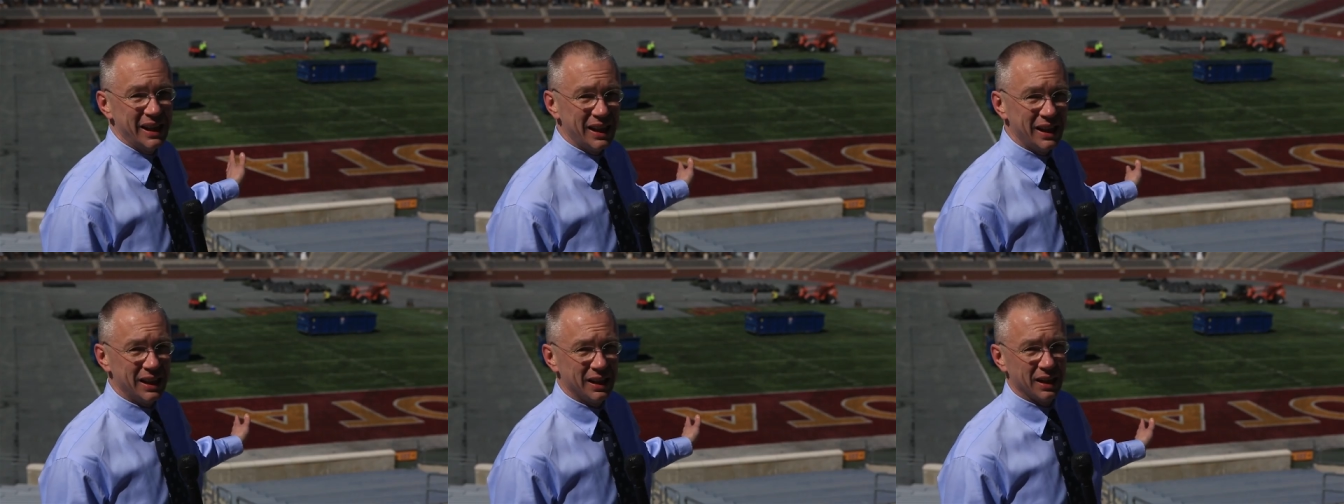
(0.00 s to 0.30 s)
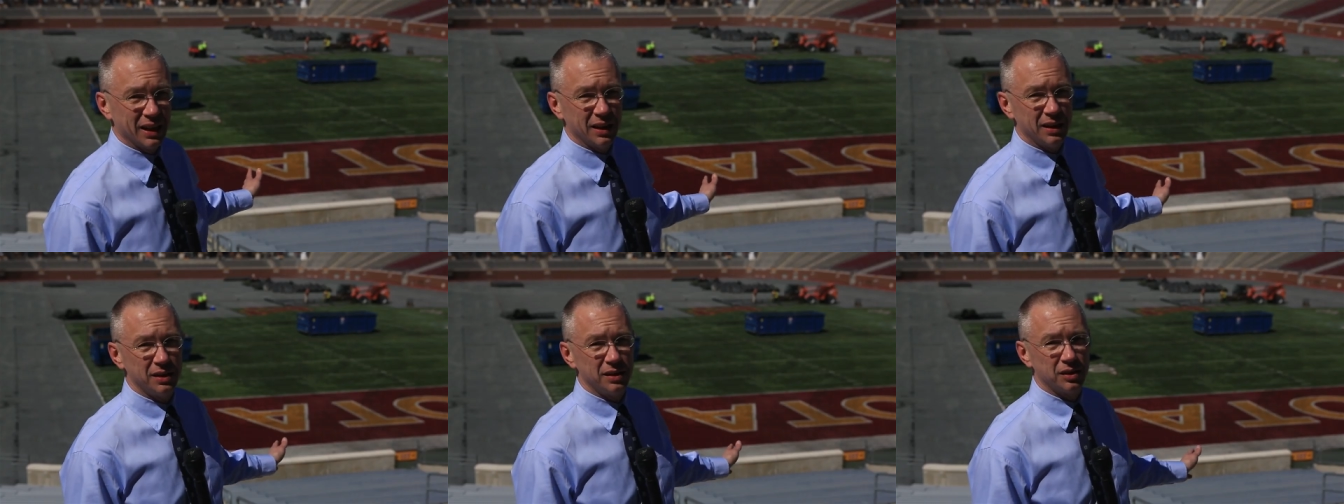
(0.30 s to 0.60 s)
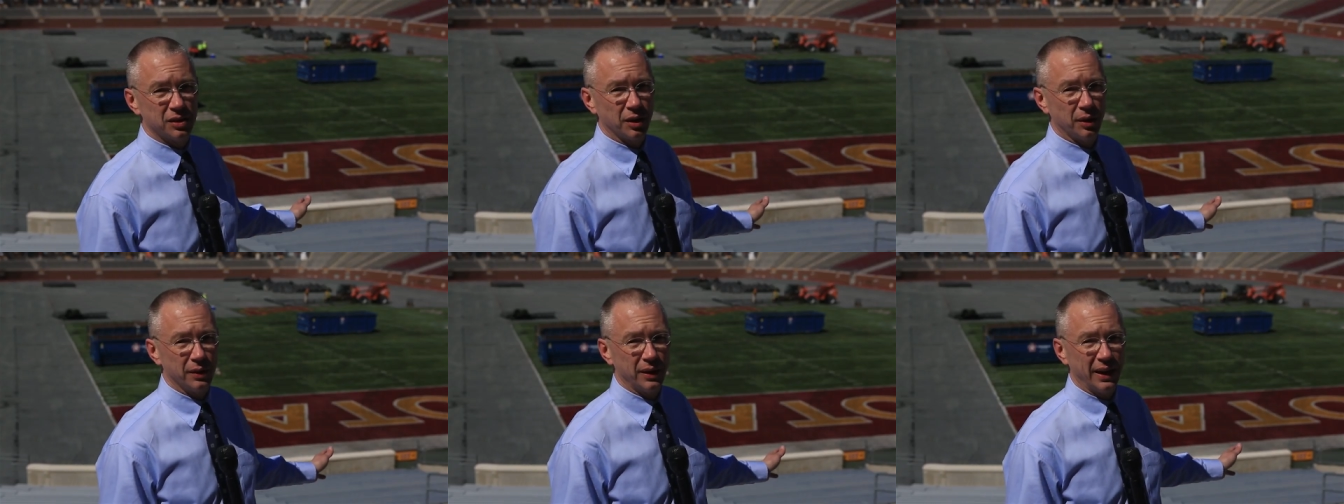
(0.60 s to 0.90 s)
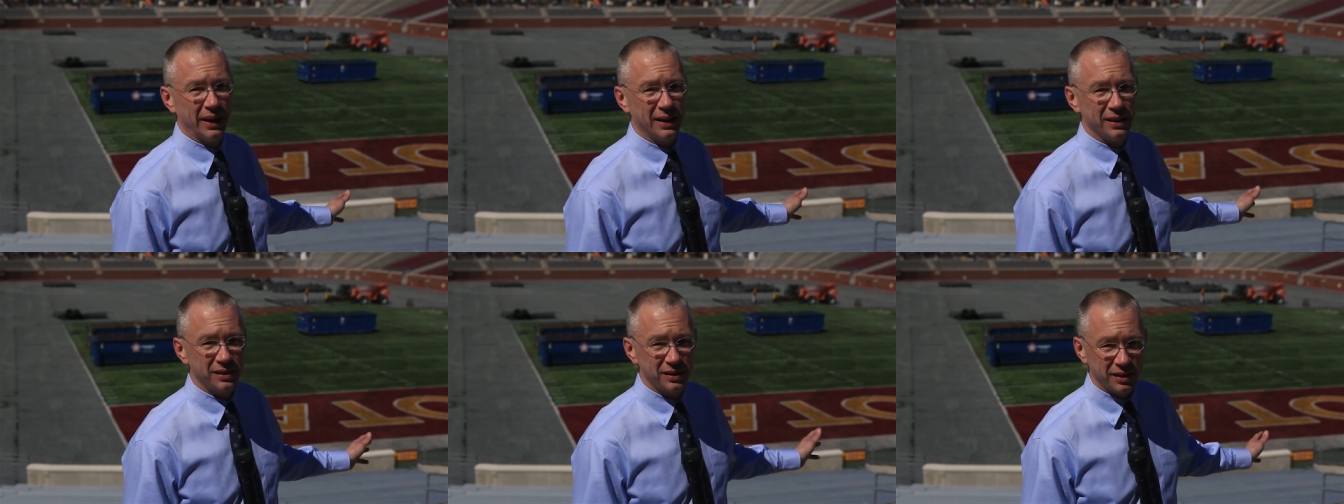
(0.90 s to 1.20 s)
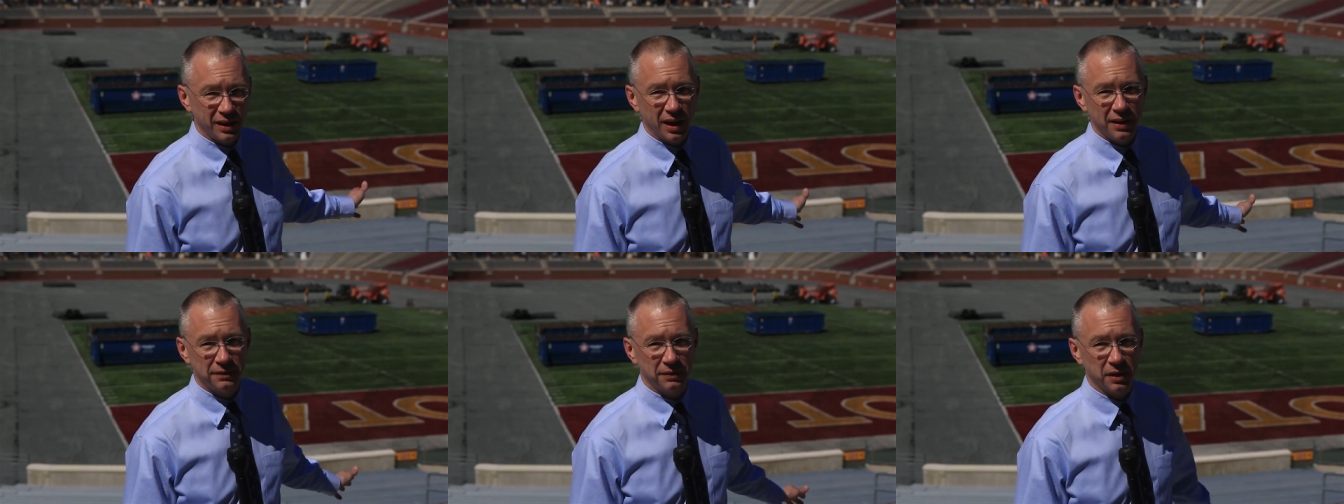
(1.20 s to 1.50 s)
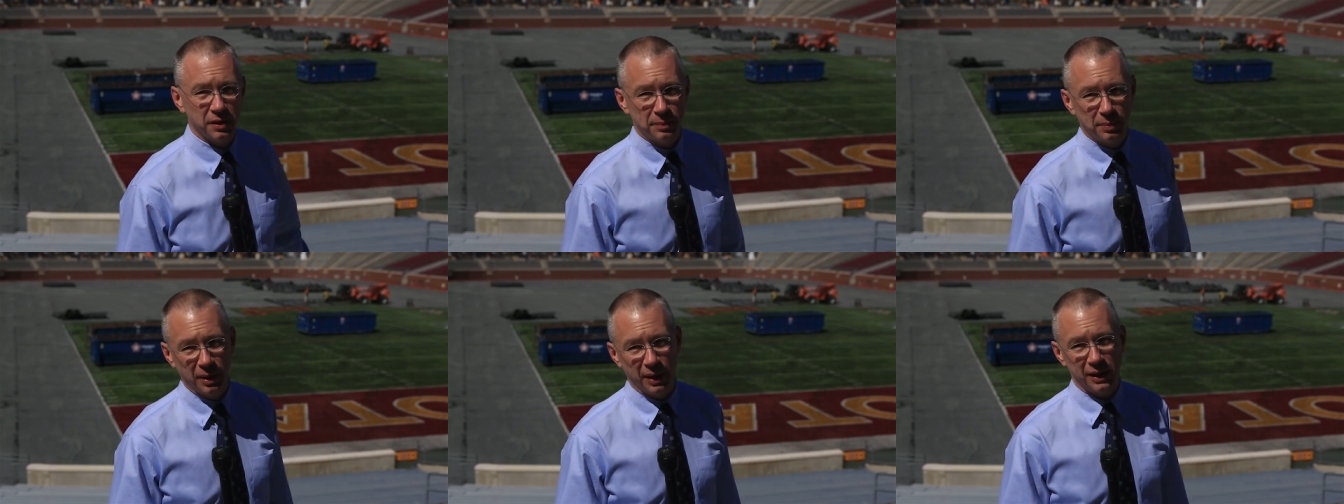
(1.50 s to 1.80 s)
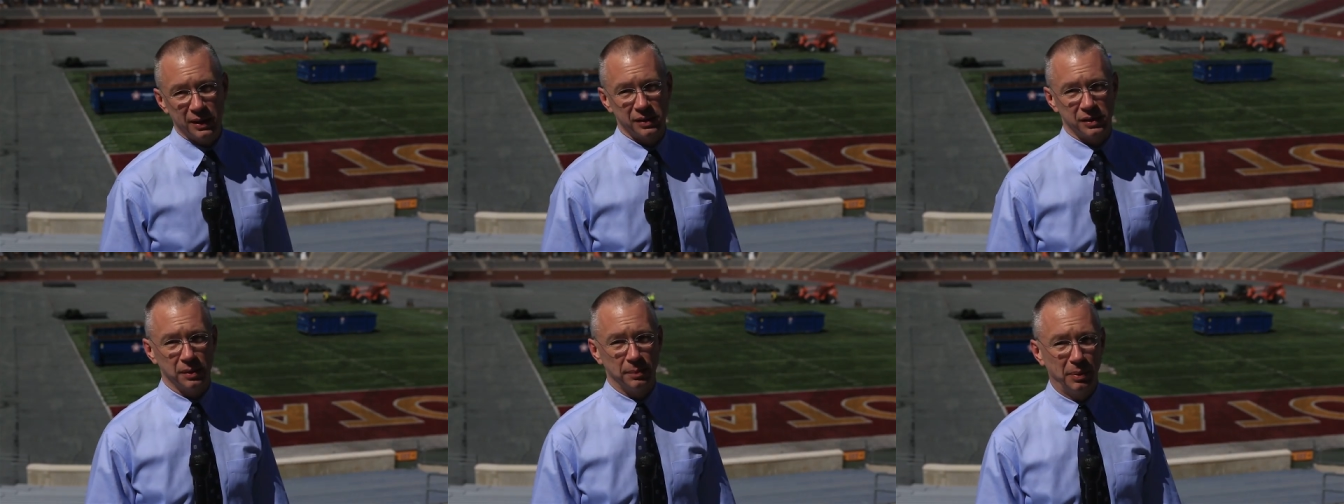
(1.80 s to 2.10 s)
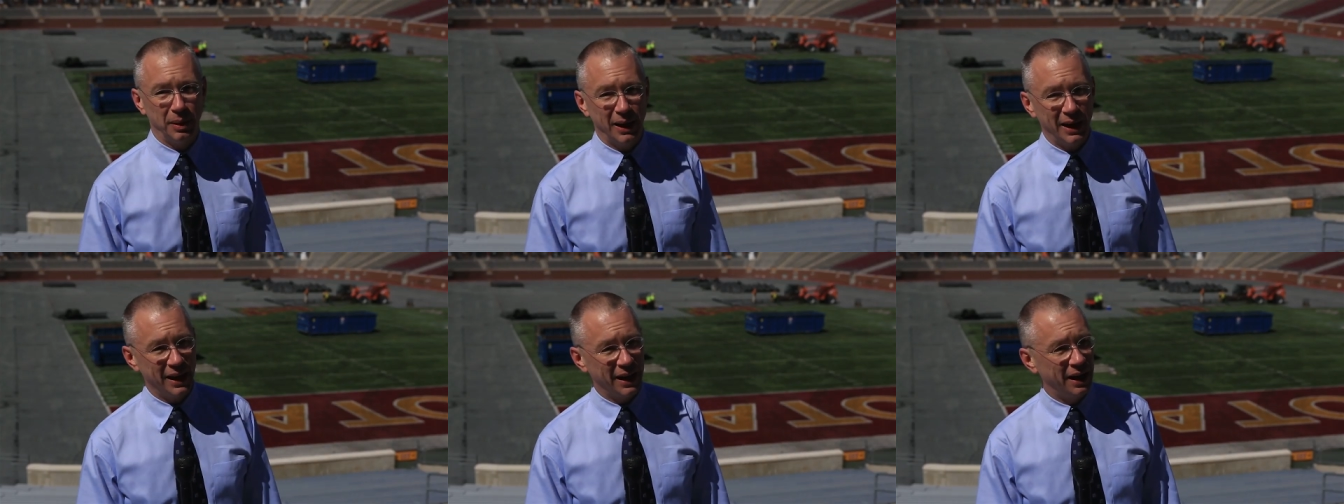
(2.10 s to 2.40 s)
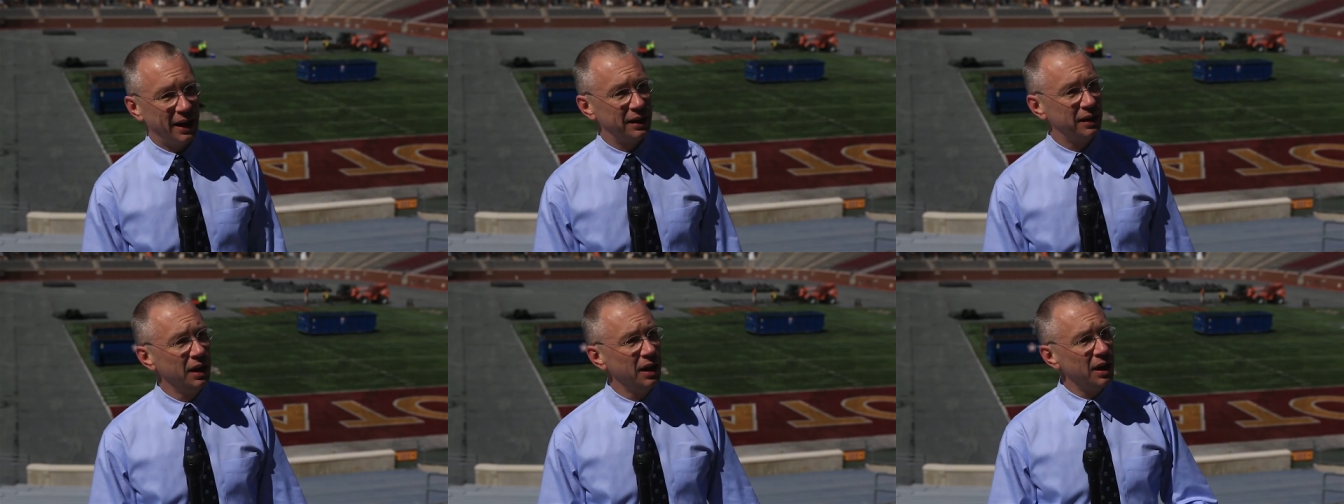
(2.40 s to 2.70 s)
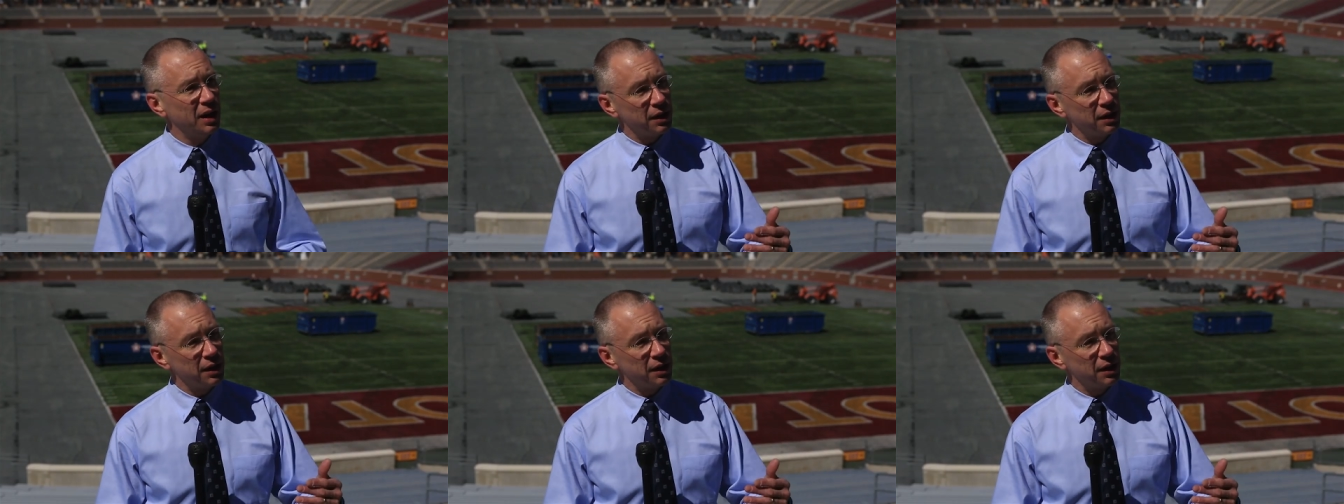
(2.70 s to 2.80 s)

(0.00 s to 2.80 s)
heated so that it's safe for the players to play on.